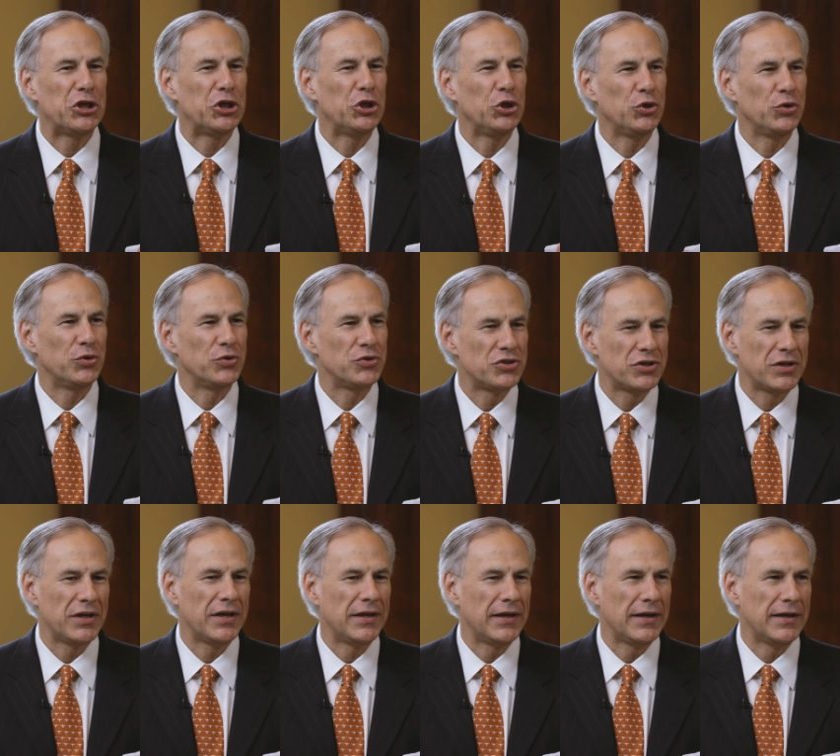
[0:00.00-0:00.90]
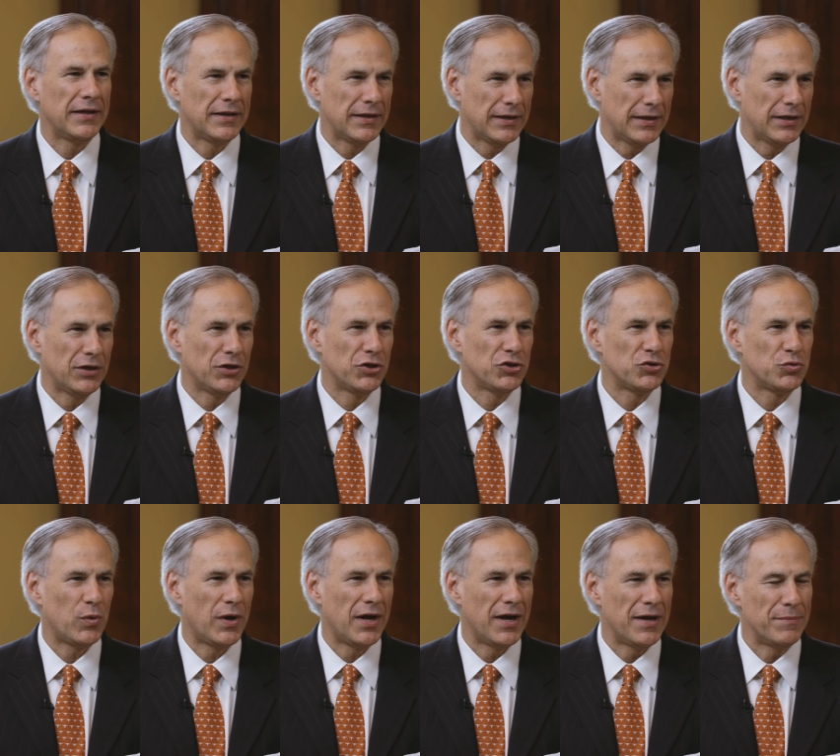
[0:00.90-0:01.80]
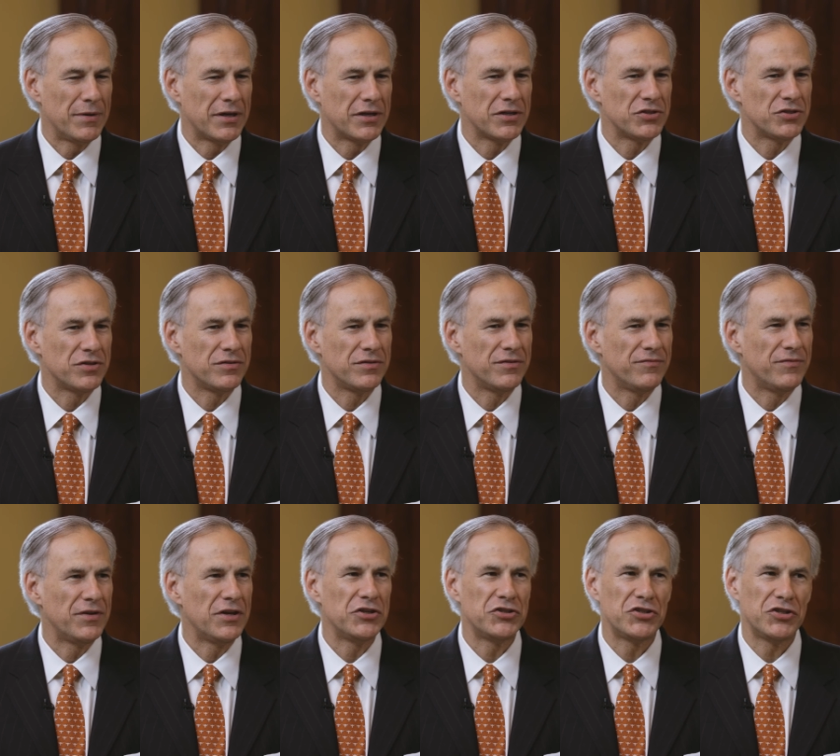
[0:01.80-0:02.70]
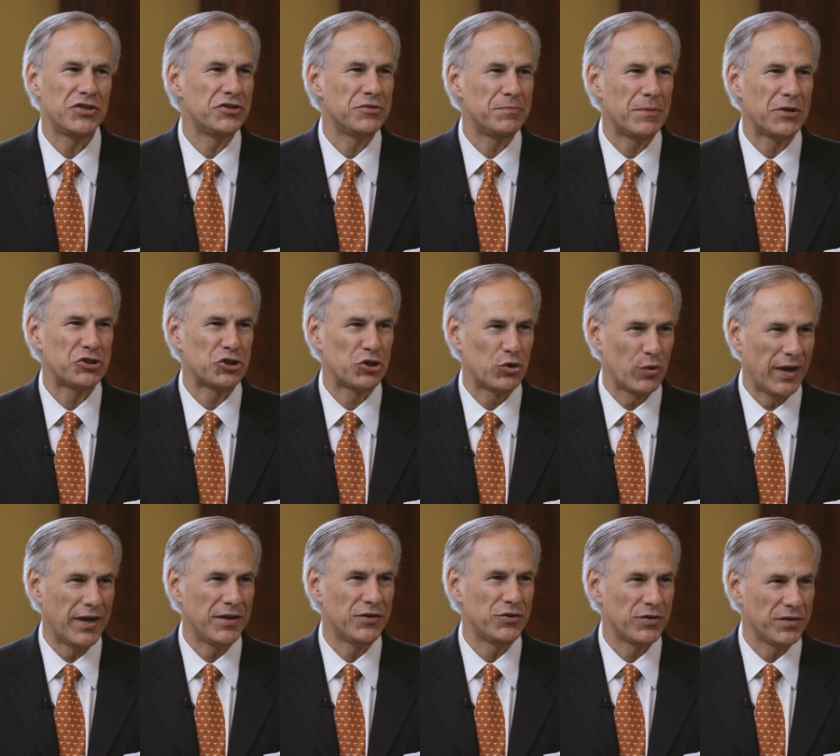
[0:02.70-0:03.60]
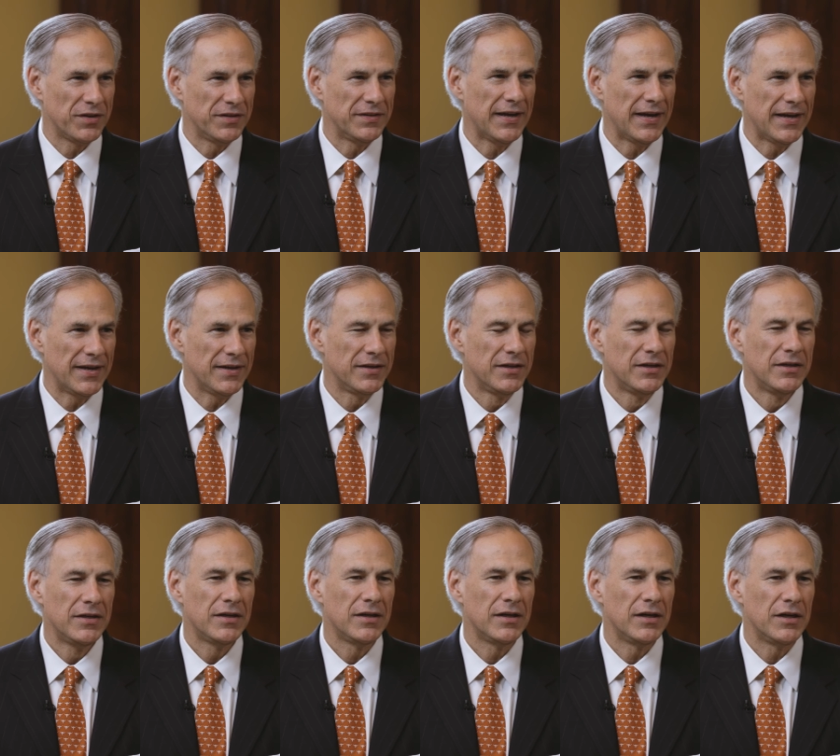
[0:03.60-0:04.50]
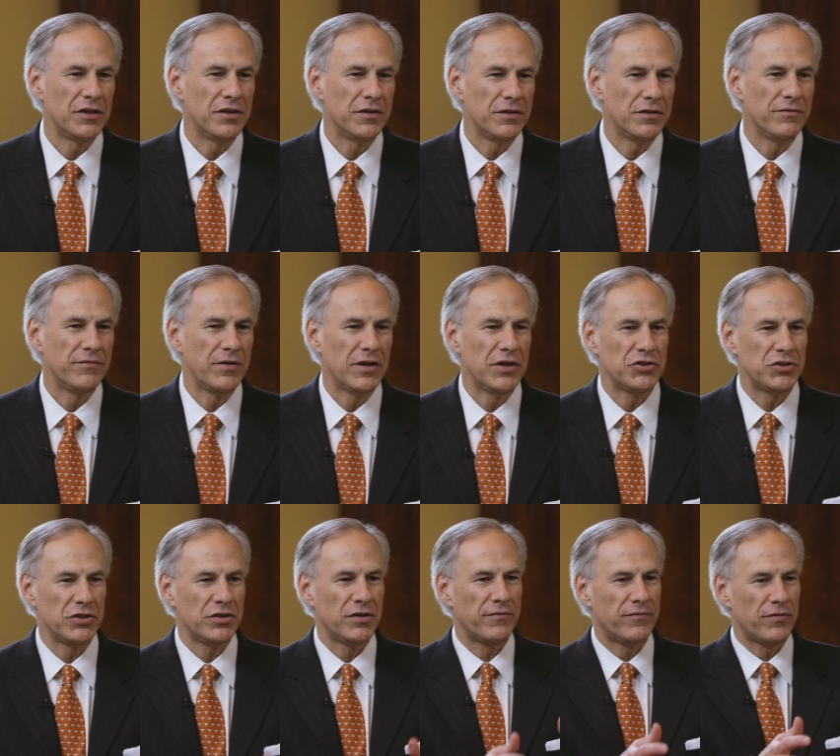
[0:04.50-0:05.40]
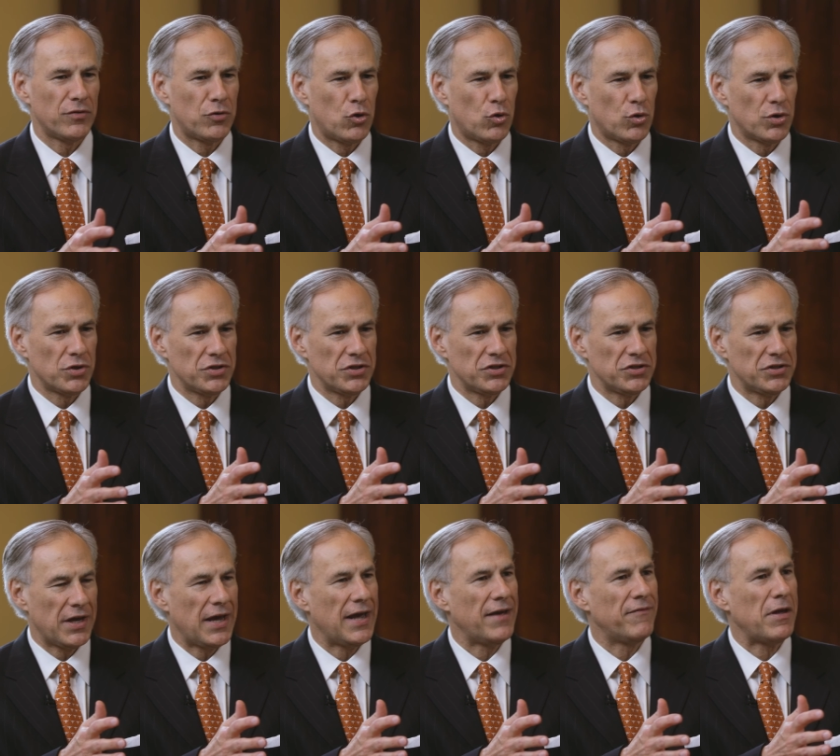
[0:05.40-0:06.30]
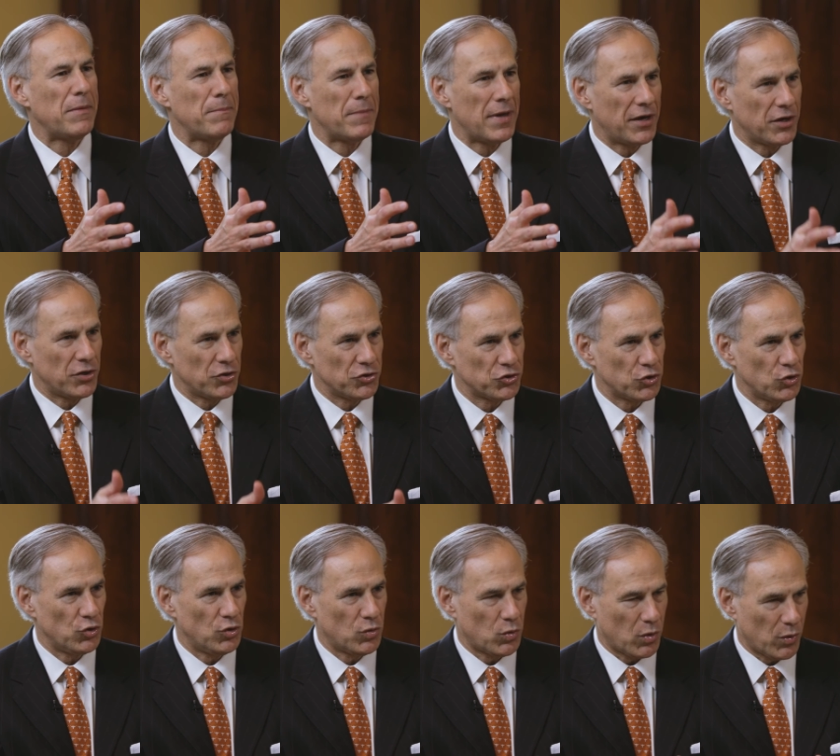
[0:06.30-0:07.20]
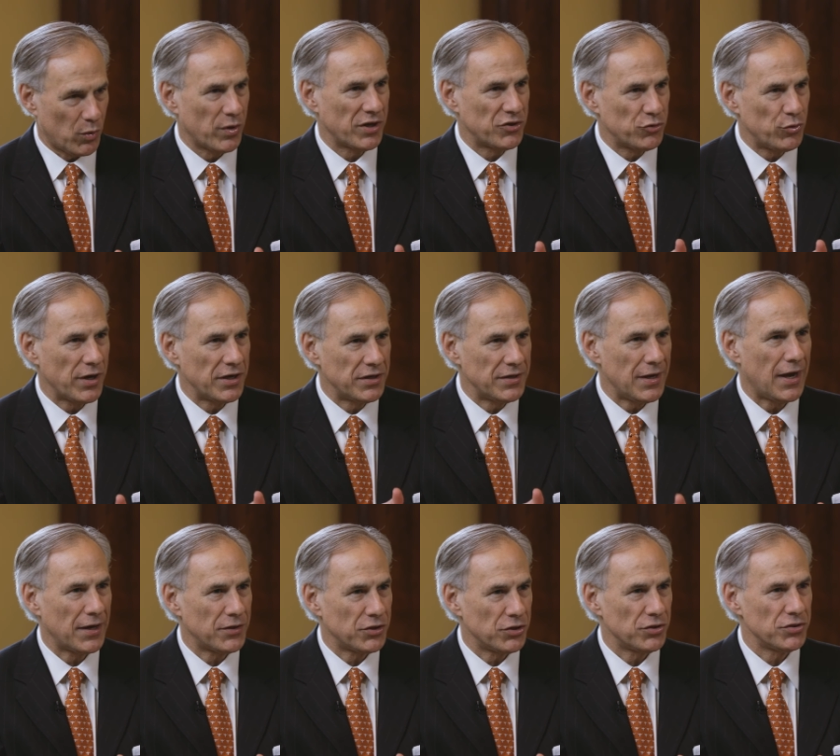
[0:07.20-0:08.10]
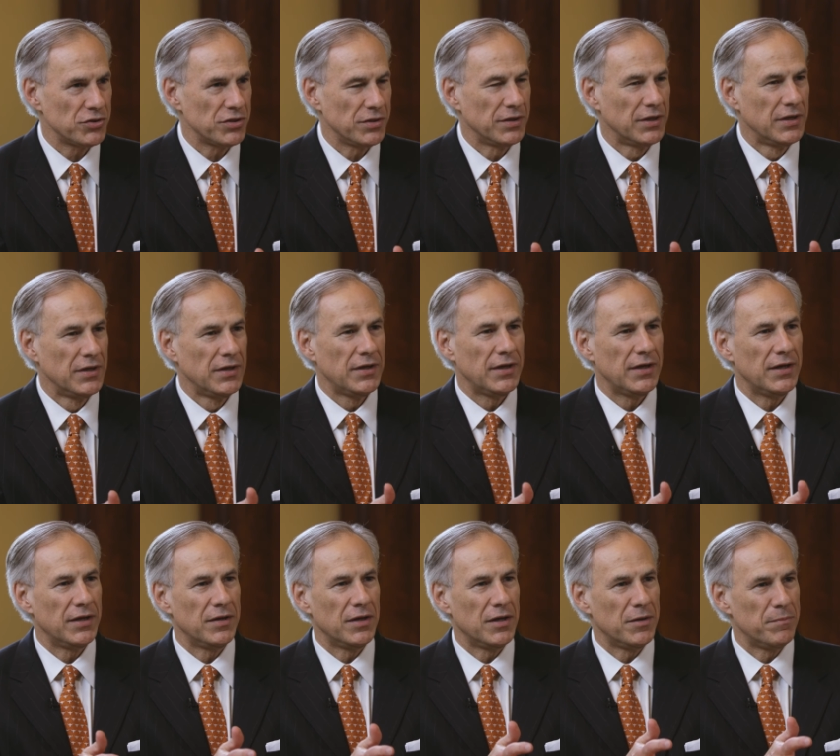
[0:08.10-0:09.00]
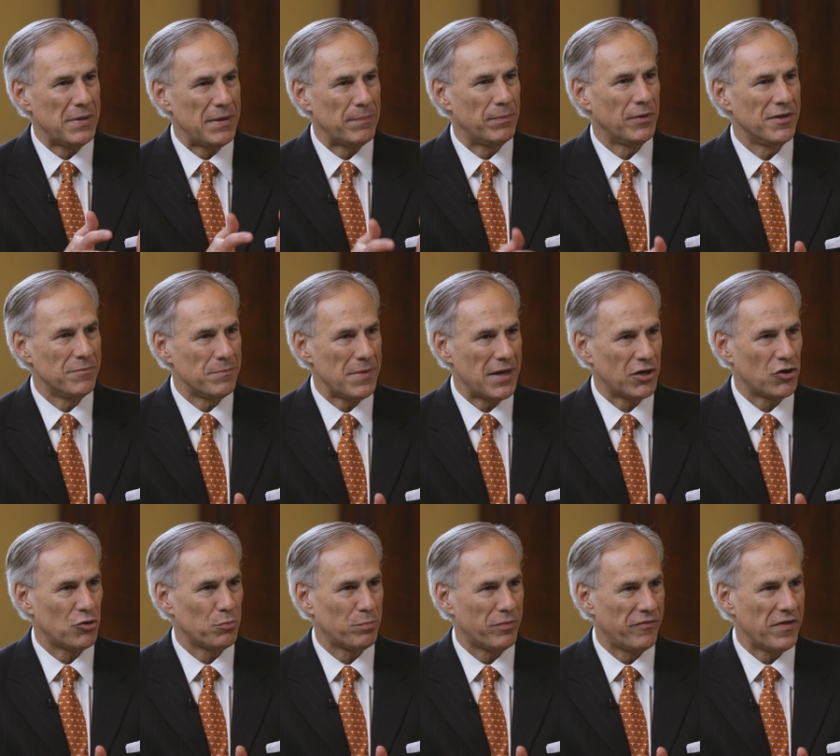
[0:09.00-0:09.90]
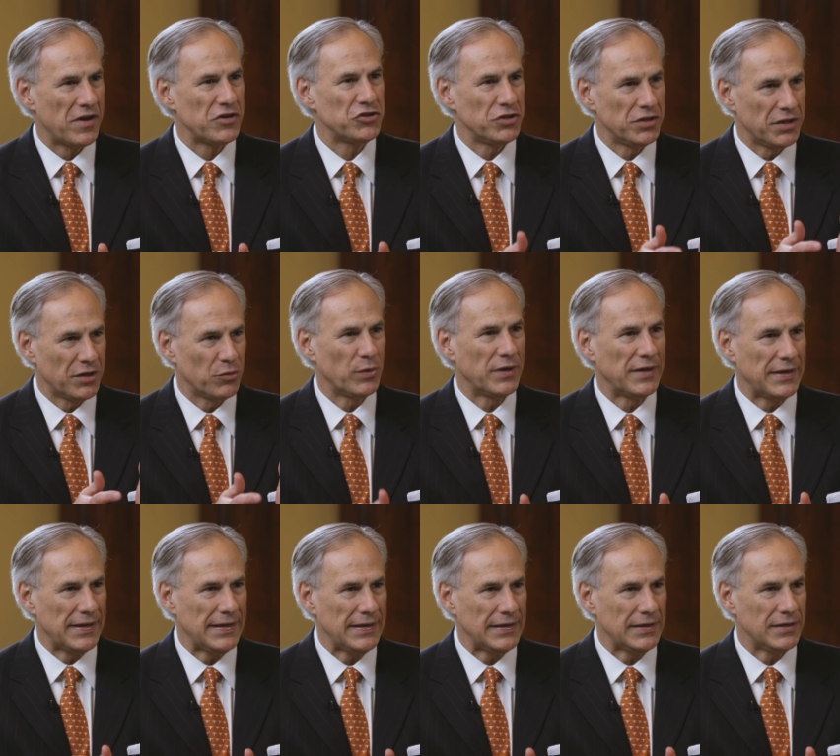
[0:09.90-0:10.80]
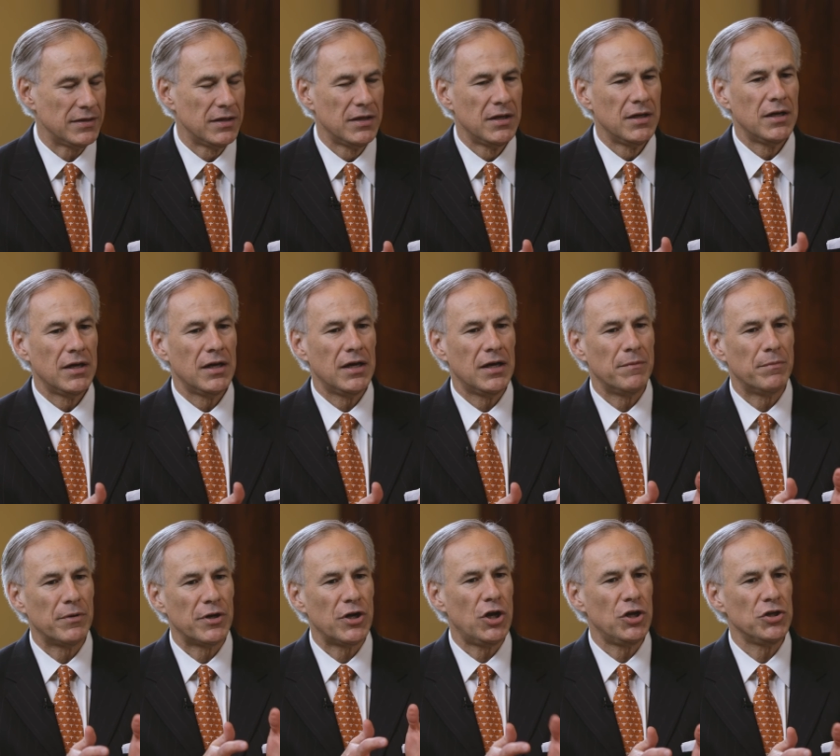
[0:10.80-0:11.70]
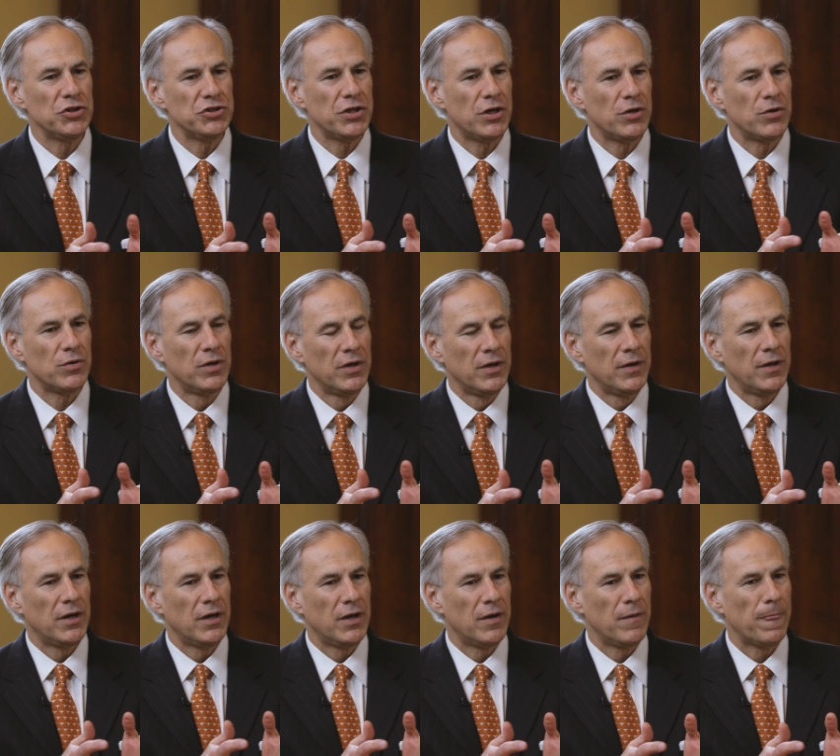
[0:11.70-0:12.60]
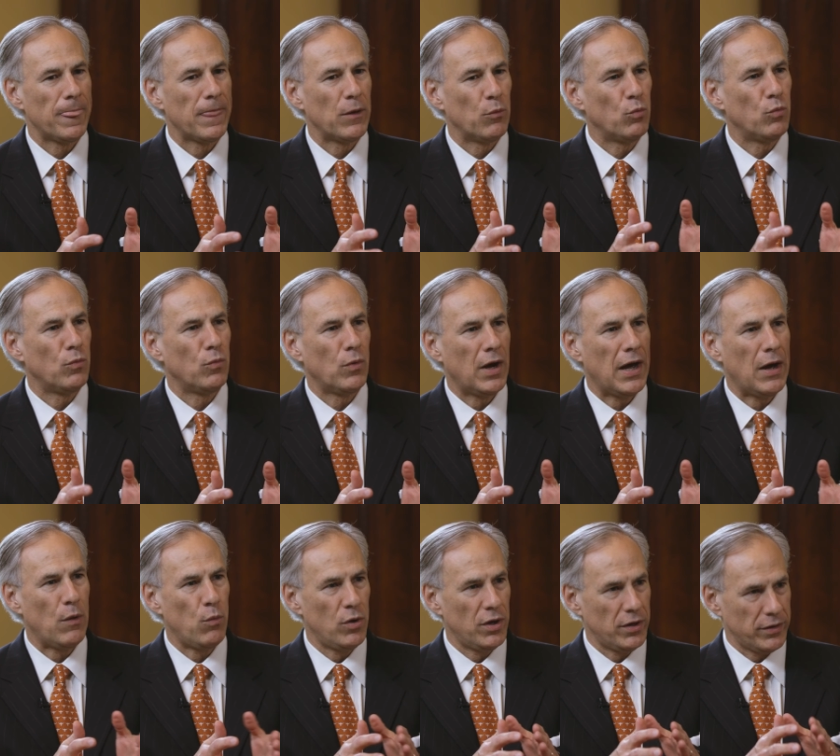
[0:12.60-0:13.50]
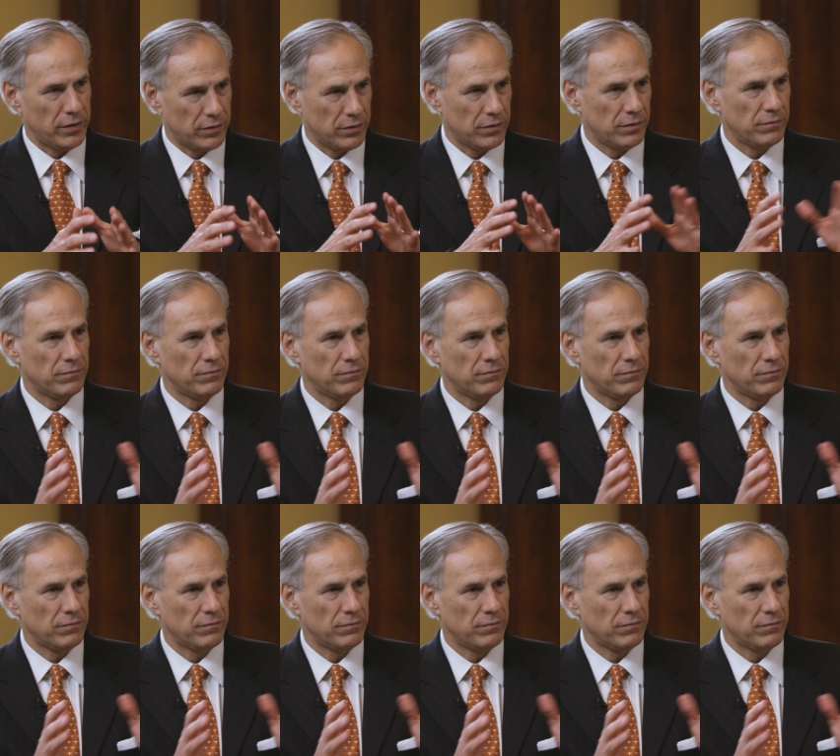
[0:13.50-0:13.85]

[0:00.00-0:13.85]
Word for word: be huge, and, and here's why because the, the, vision is much grander than that. Uh, the, the, vision, of, of course, is to have a medical school where we train doctors and, and uh, people in the medical profession that we need. Uh, but also, um, I want